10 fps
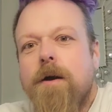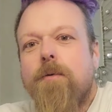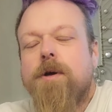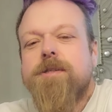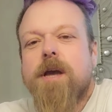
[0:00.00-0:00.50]

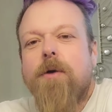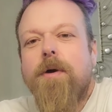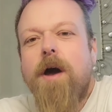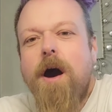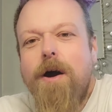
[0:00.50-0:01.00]
What's
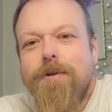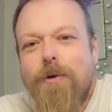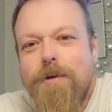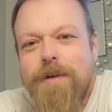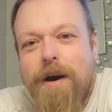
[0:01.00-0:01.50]
going on?
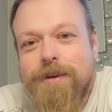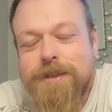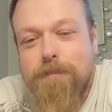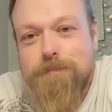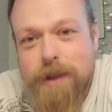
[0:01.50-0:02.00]
Horton Hogs
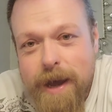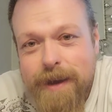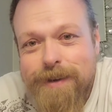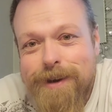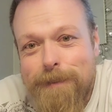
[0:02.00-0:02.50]
a
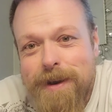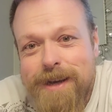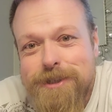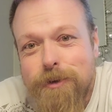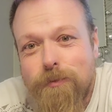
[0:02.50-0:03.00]
Plate coming
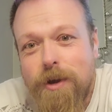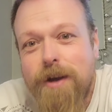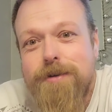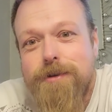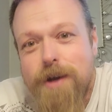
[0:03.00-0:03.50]
at you with
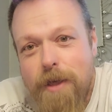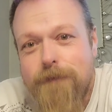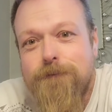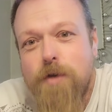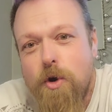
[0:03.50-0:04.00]
another
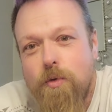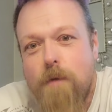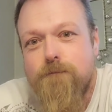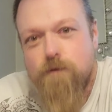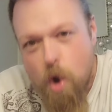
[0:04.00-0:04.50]
food
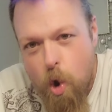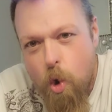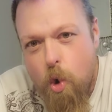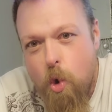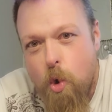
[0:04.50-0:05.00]

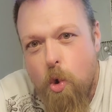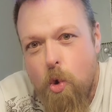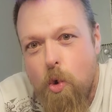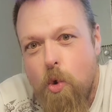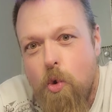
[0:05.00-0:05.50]

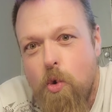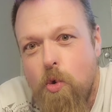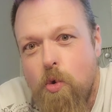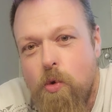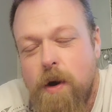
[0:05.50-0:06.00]

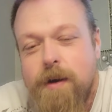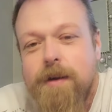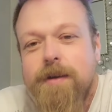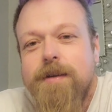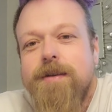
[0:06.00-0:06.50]
review.
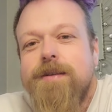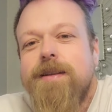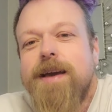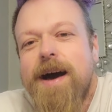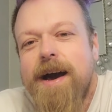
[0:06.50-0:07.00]

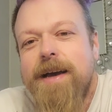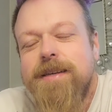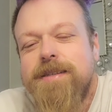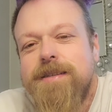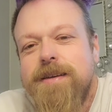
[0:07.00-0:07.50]

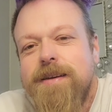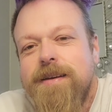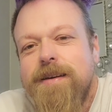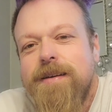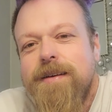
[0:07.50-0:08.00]
Guys,
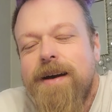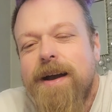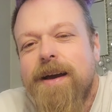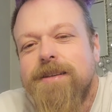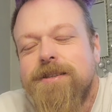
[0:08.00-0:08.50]
I
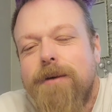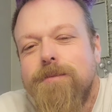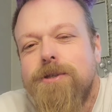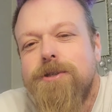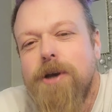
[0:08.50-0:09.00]
got something
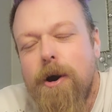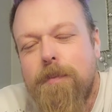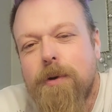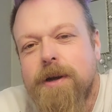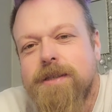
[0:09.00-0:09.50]

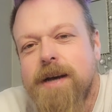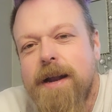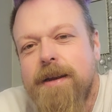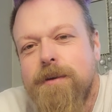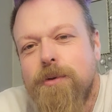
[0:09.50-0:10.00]
super
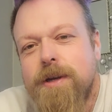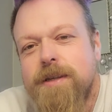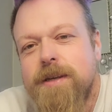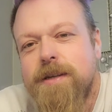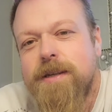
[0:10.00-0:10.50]
exciting to bring to
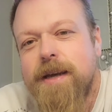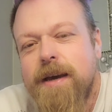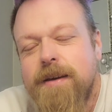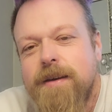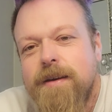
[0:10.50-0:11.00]
you
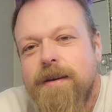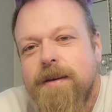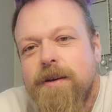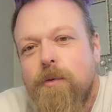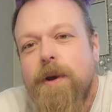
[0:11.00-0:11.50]
today.
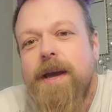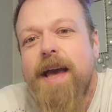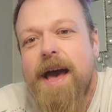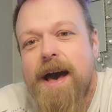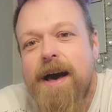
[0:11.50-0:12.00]
We
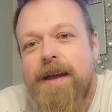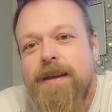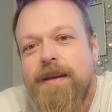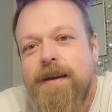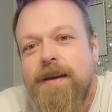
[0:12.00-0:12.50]

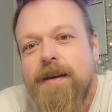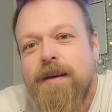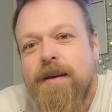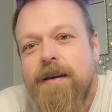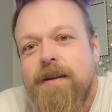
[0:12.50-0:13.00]
had
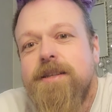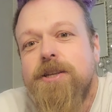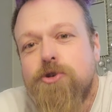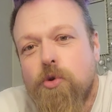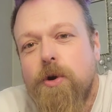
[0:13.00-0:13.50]

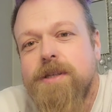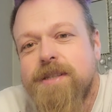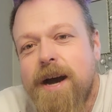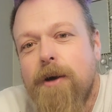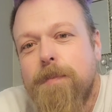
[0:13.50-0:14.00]
Detroit
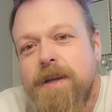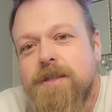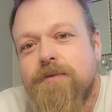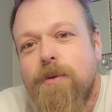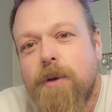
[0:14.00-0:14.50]
style
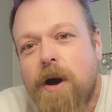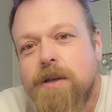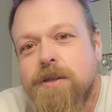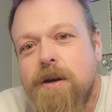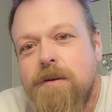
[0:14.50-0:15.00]
pizza from
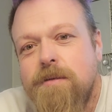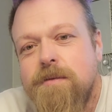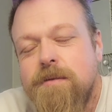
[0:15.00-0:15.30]
Costco,